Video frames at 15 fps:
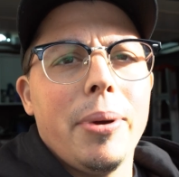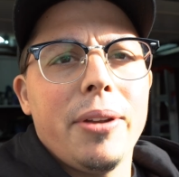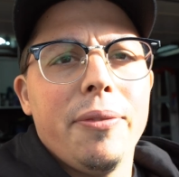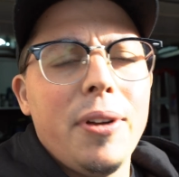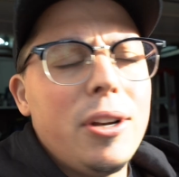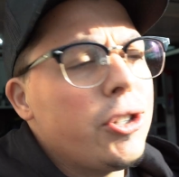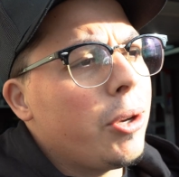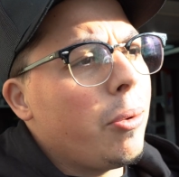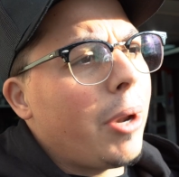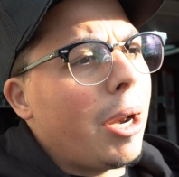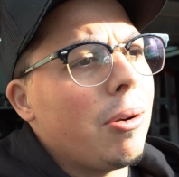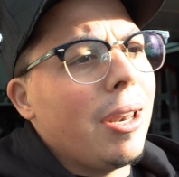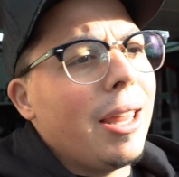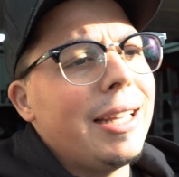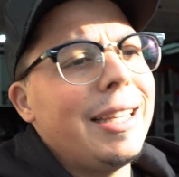But eventually what
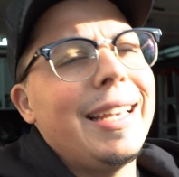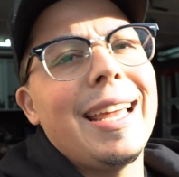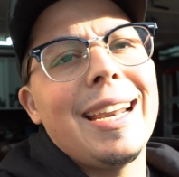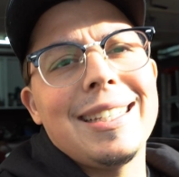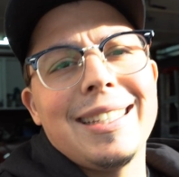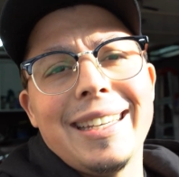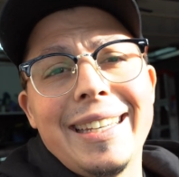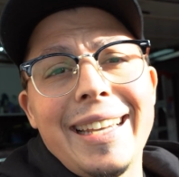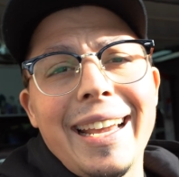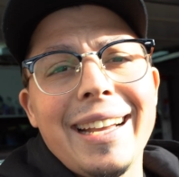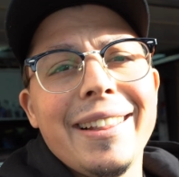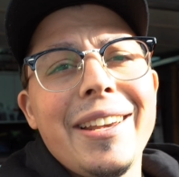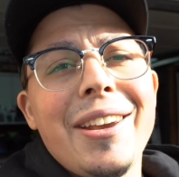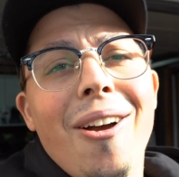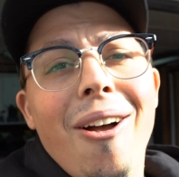I'd like to get as a
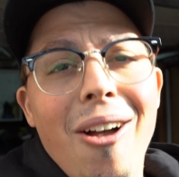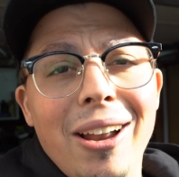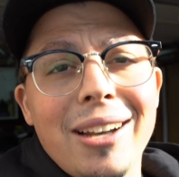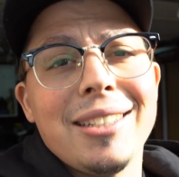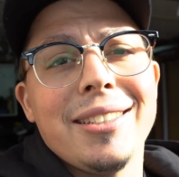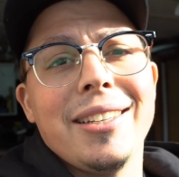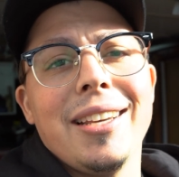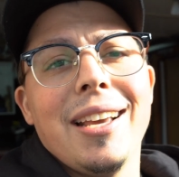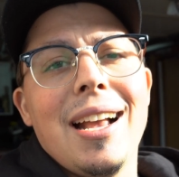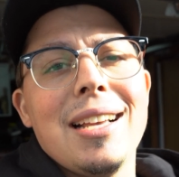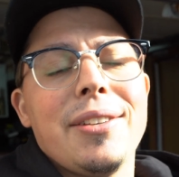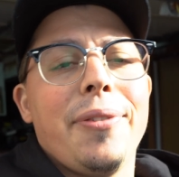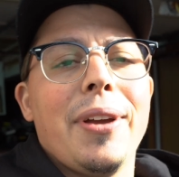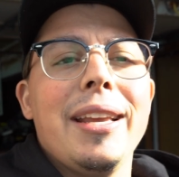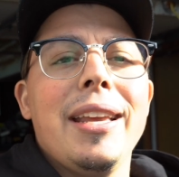daily, honestly
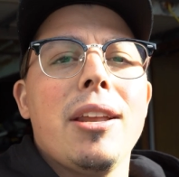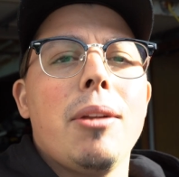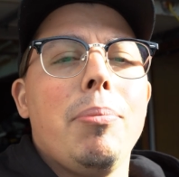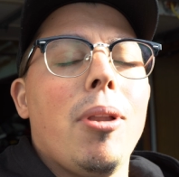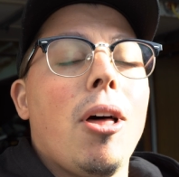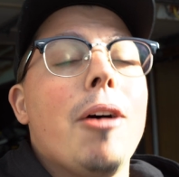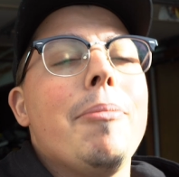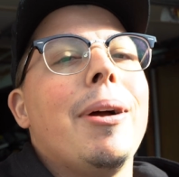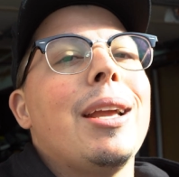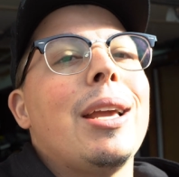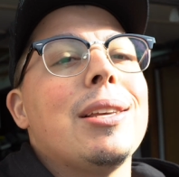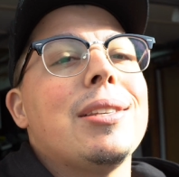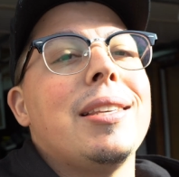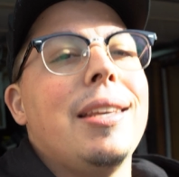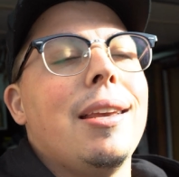guys, if I can get a Blob
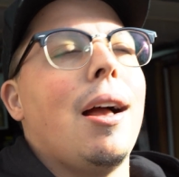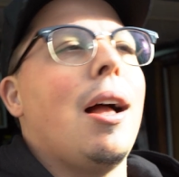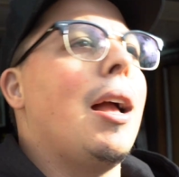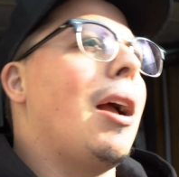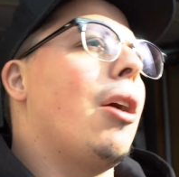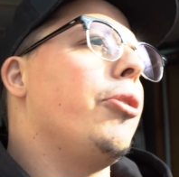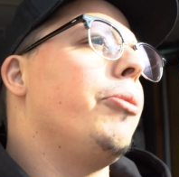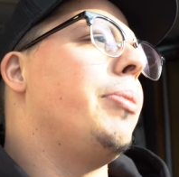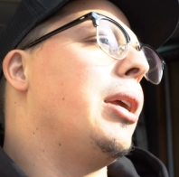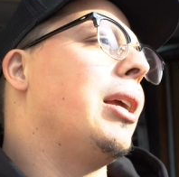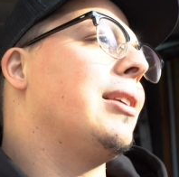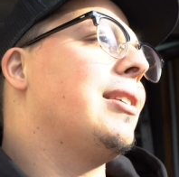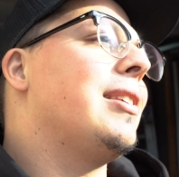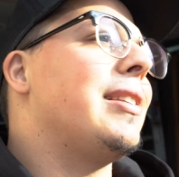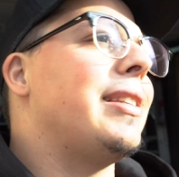by STI, I would be
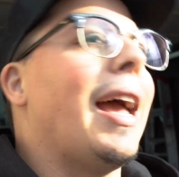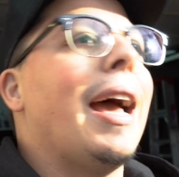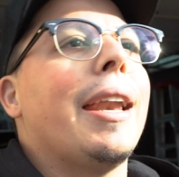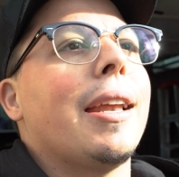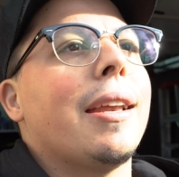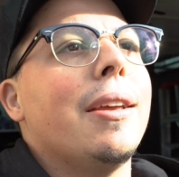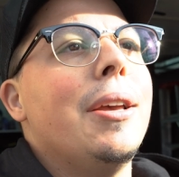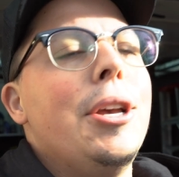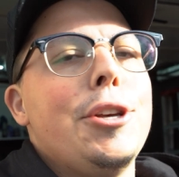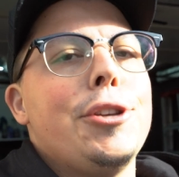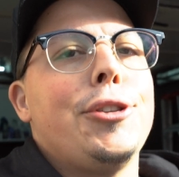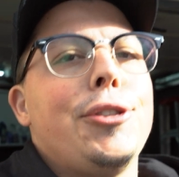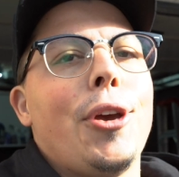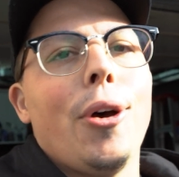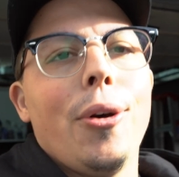ecstatic.
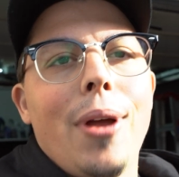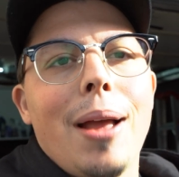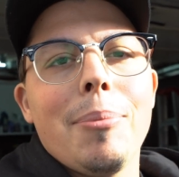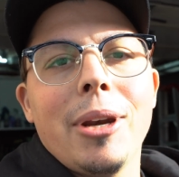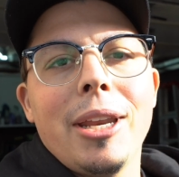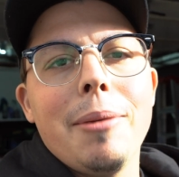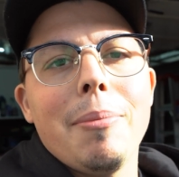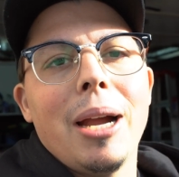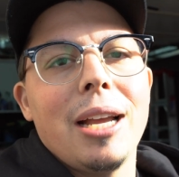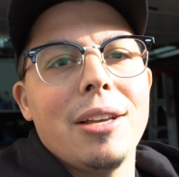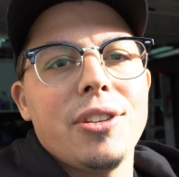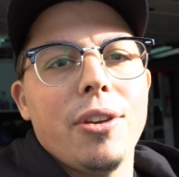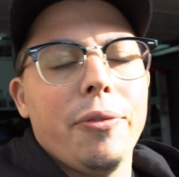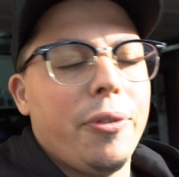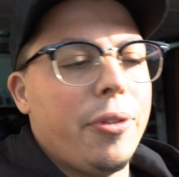So I'm going to keep my
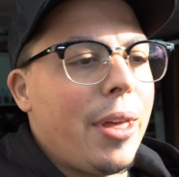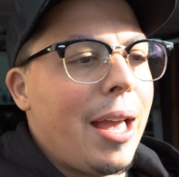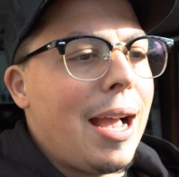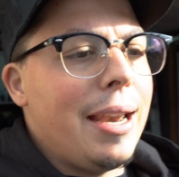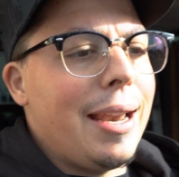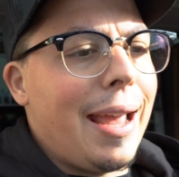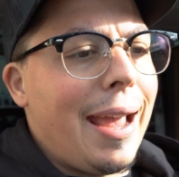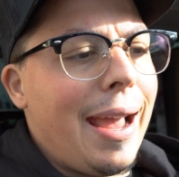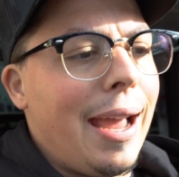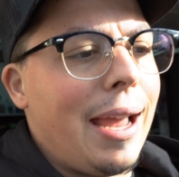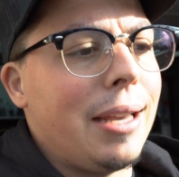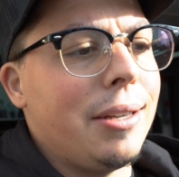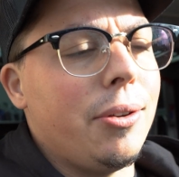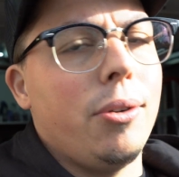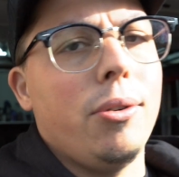eyes out for that,
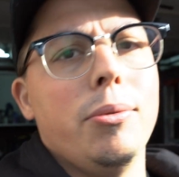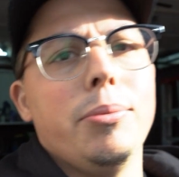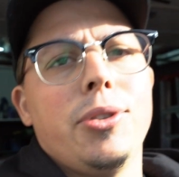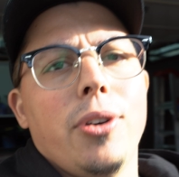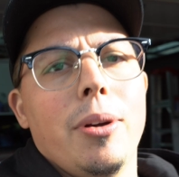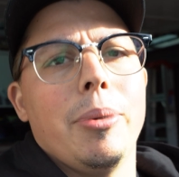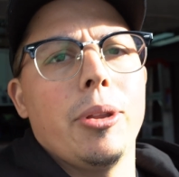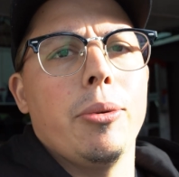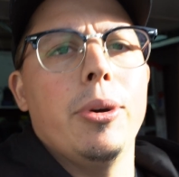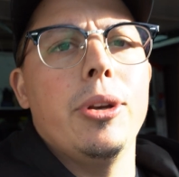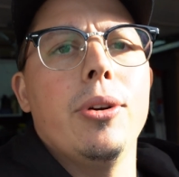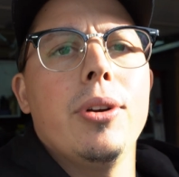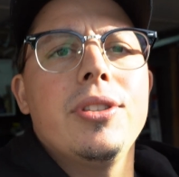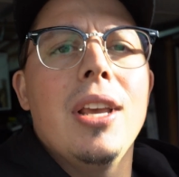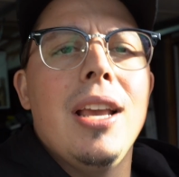and oh, sorry about the
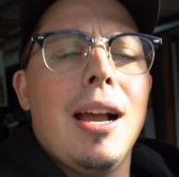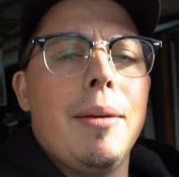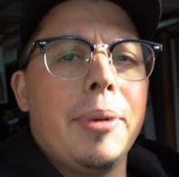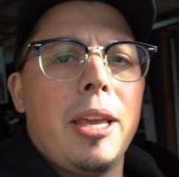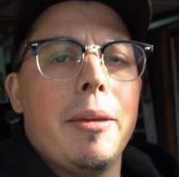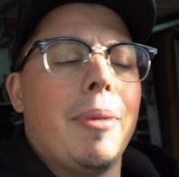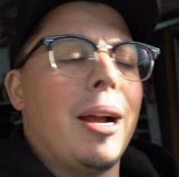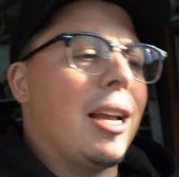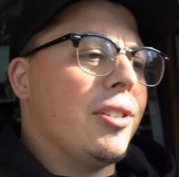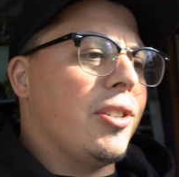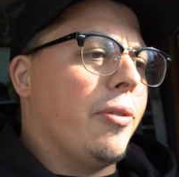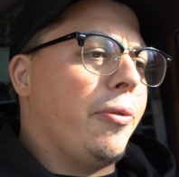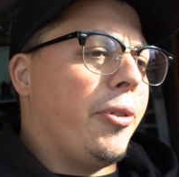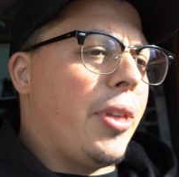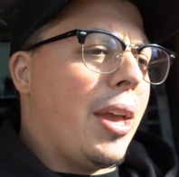wind noise. I'm going to keep my eyes
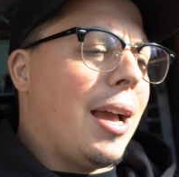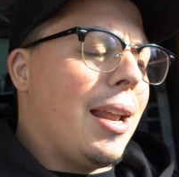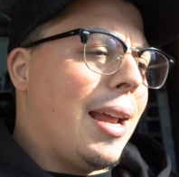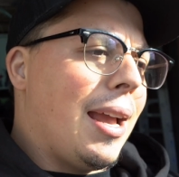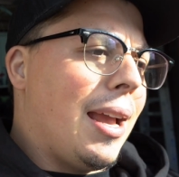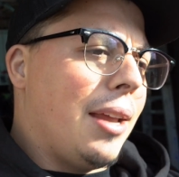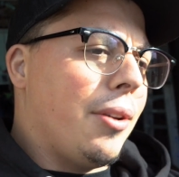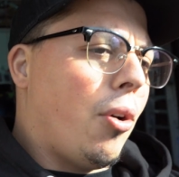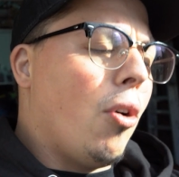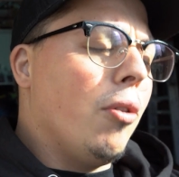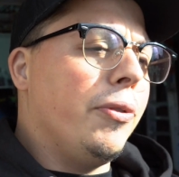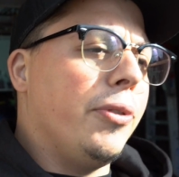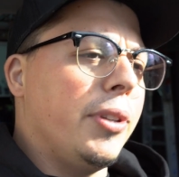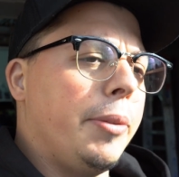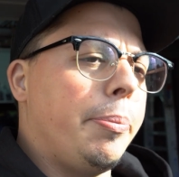out for that and
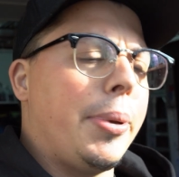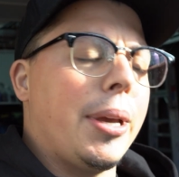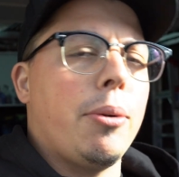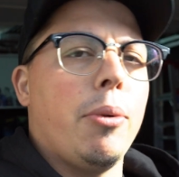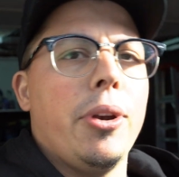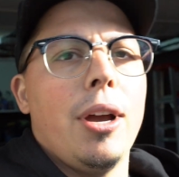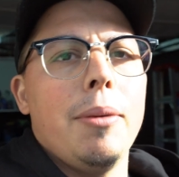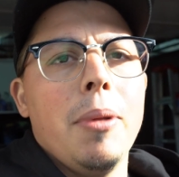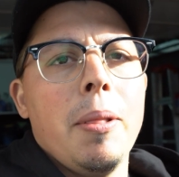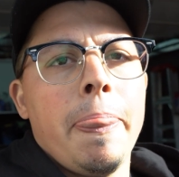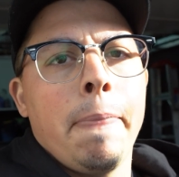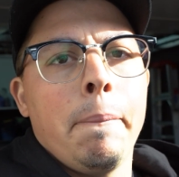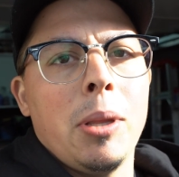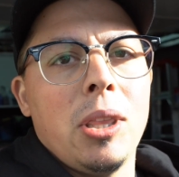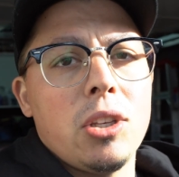hopefully pick one up.
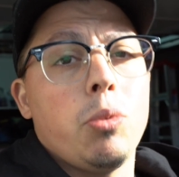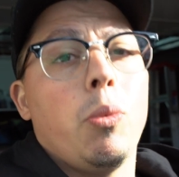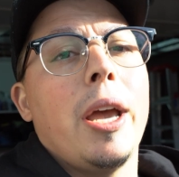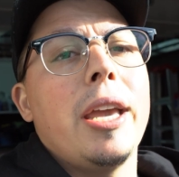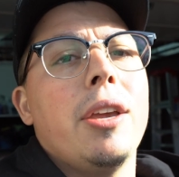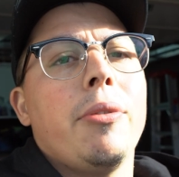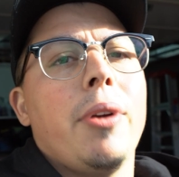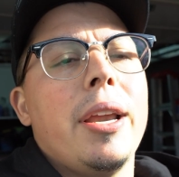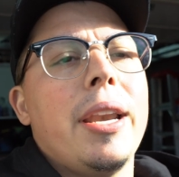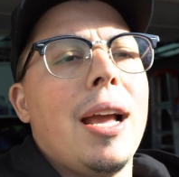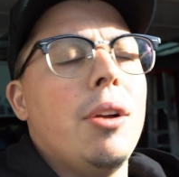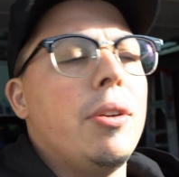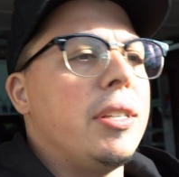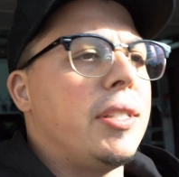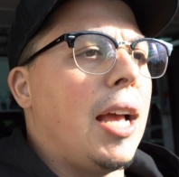But this wagon right
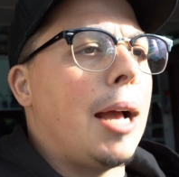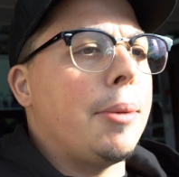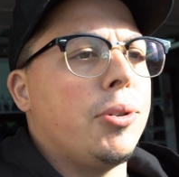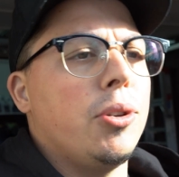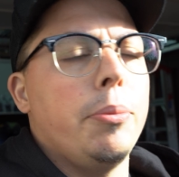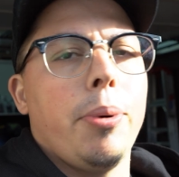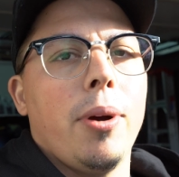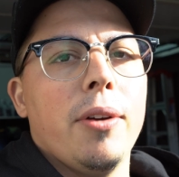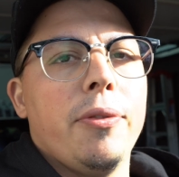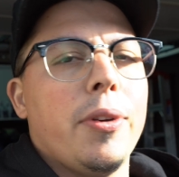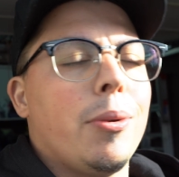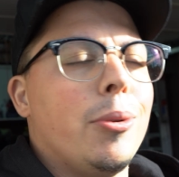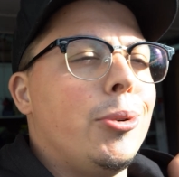now is absolutely perfect.